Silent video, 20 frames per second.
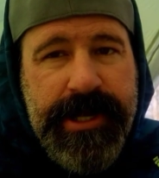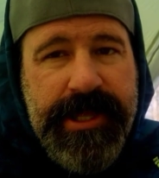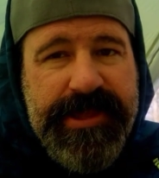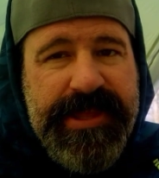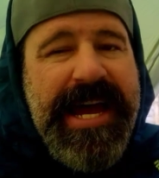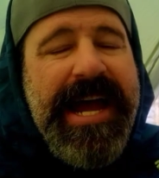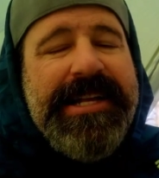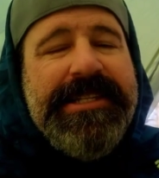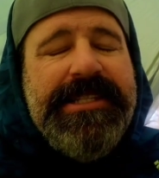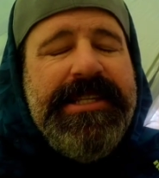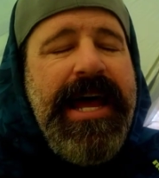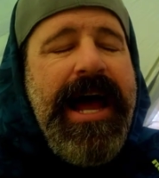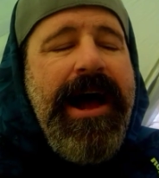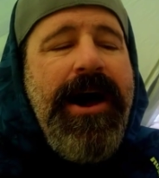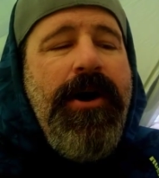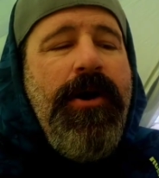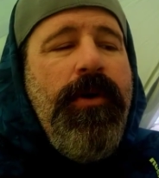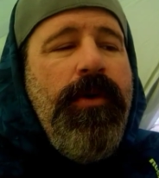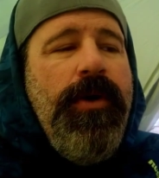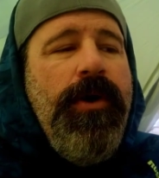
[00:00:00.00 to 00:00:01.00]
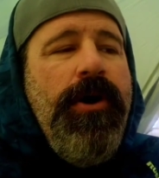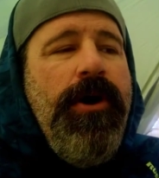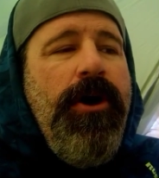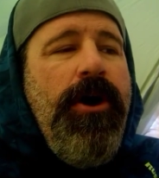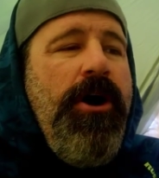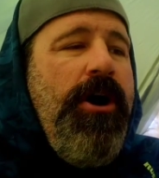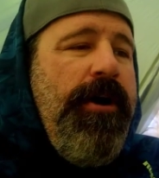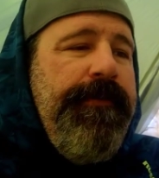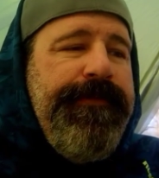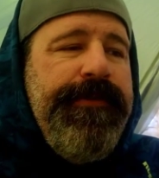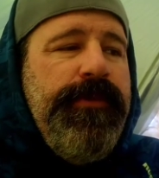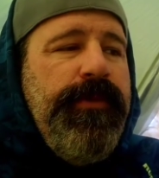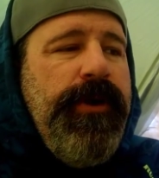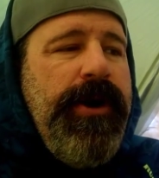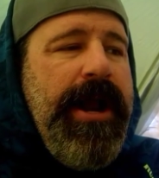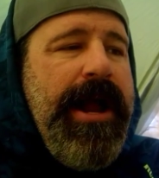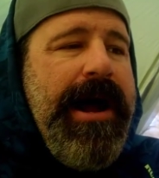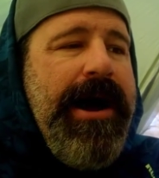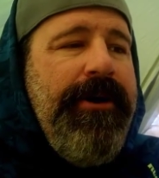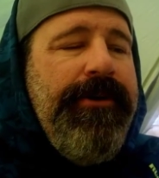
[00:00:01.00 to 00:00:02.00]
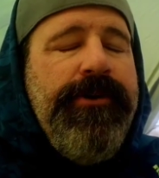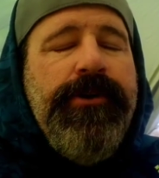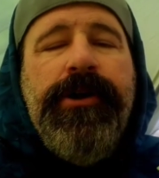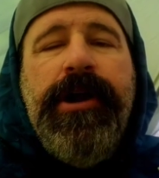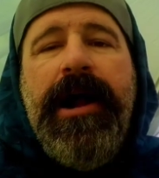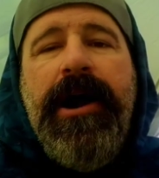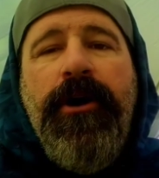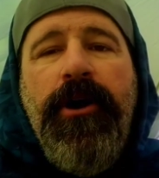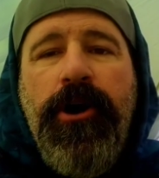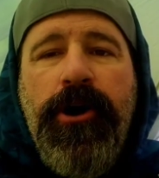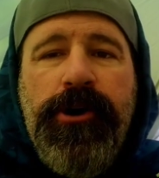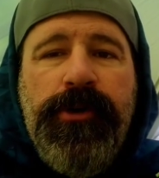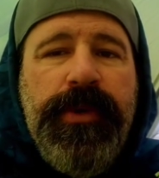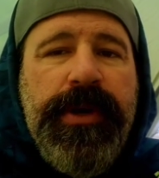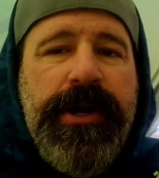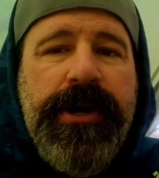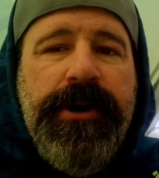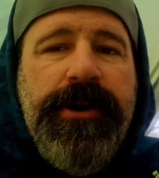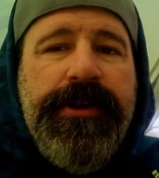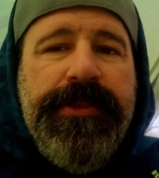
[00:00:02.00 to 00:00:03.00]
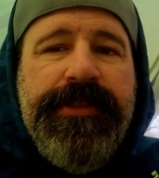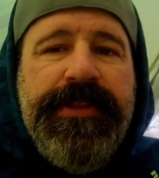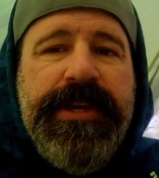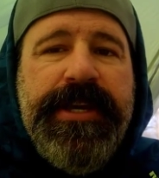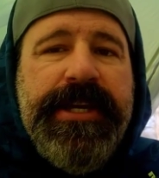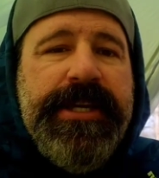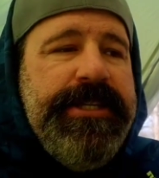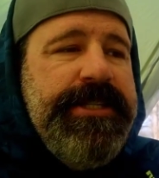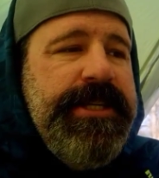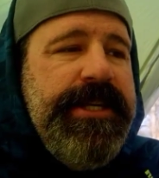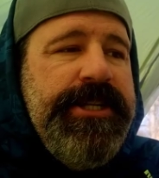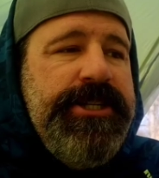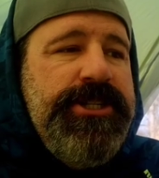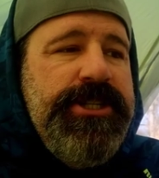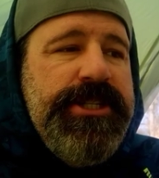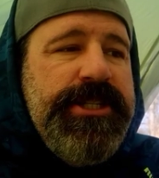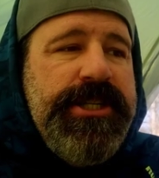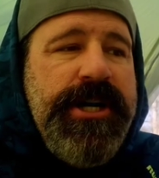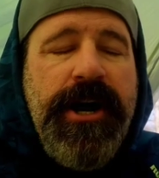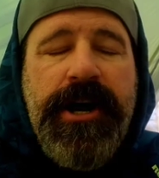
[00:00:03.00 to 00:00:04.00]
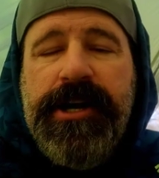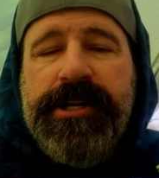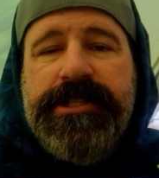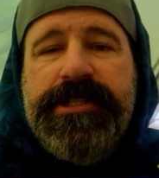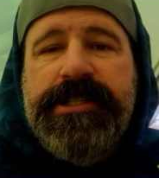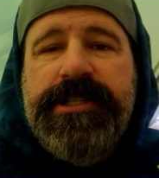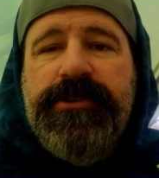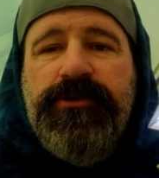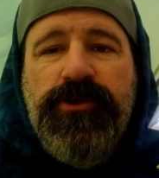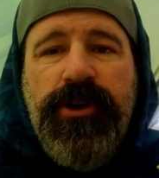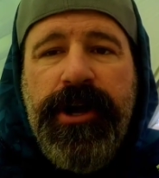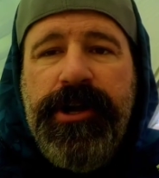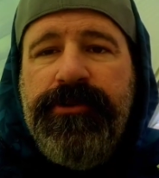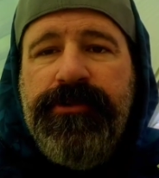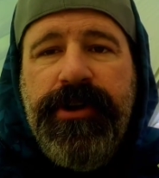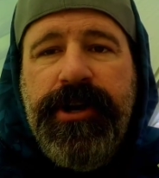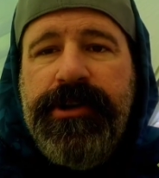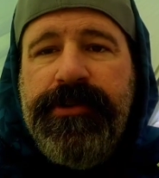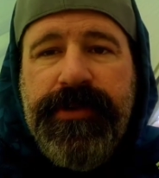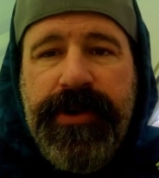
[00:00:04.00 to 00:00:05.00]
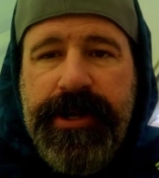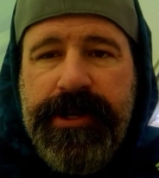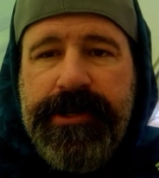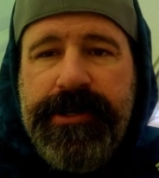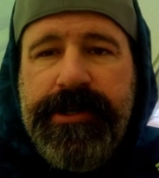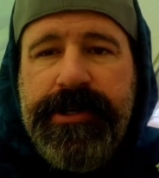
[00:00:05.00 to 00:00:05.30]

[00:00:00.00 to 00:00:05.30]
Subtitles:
That's how often we're out or how hard we are on things, and it's just constant. Run, run, run.